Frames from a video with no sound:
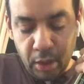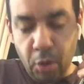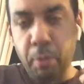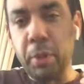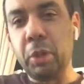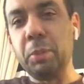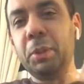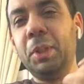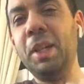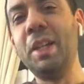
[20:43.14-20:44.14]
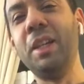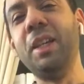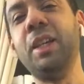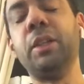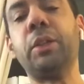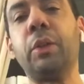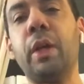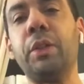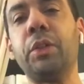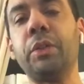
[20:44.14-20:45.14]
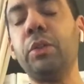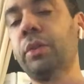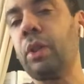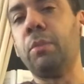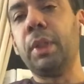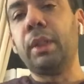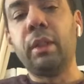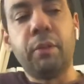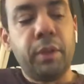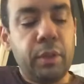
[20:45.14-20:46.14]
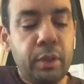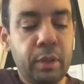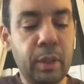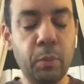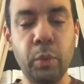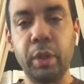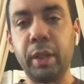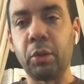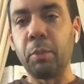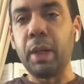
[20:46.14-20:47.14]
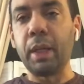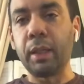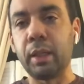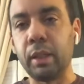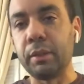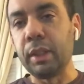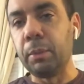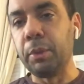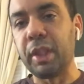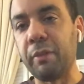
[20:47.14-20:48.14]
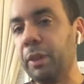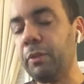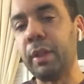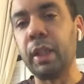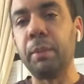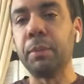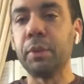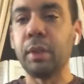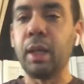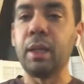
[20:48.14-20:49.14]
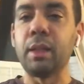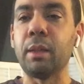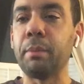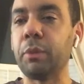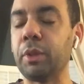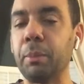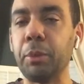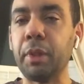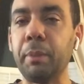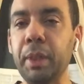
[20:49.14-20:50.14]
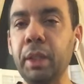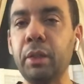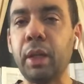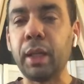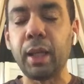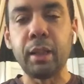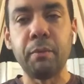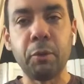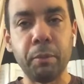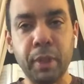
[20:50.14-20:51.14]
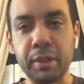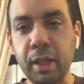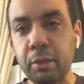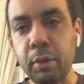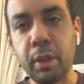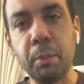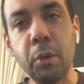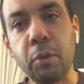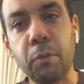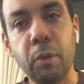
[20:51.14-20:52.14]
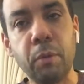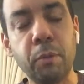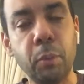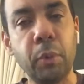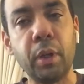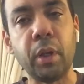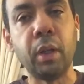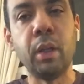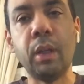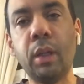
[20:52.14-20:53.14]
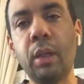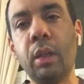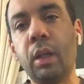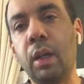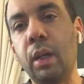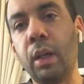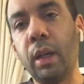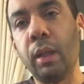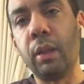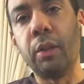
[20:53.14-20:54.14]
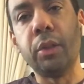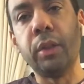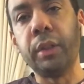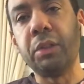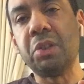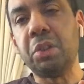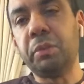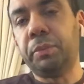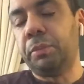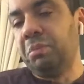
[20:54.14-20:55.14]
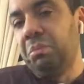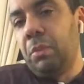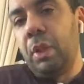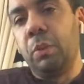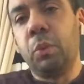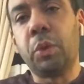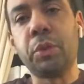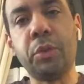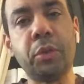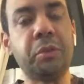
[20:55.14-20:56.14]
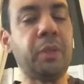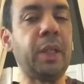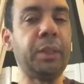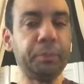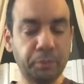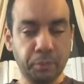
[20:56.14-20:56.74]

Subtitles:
unbearable. So I just used a completely different system where the chromatic syllables have different names. And I'm gonna put them here. I got them from the sight reading book from where I learned all this stuff. It works just fine.